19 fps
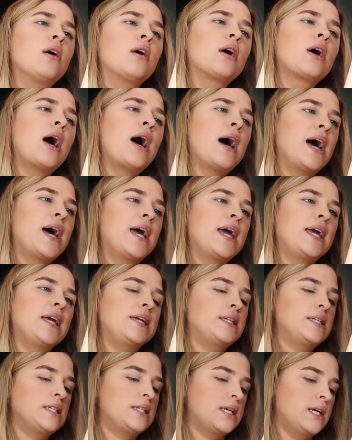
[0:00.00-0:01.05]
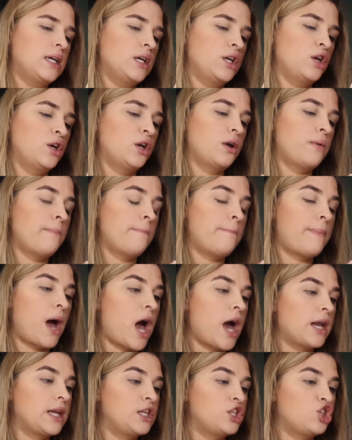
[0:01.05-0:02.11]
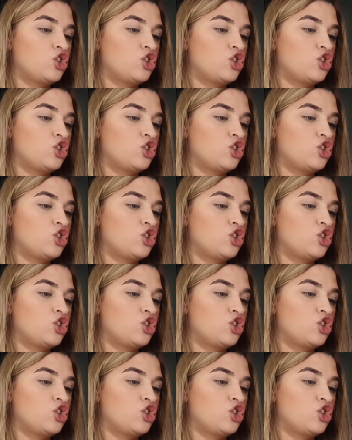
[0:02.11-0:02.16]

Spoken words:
Kind Body